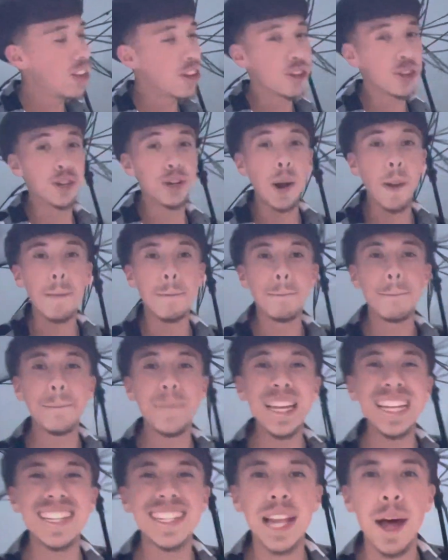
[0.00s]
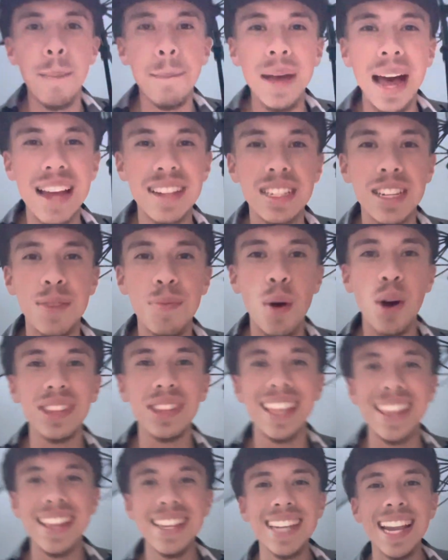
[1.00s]
You're a beast at basketball.
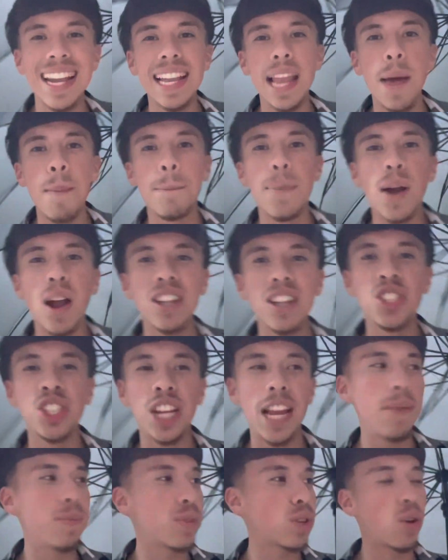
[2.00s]
Te dicen LeBron James,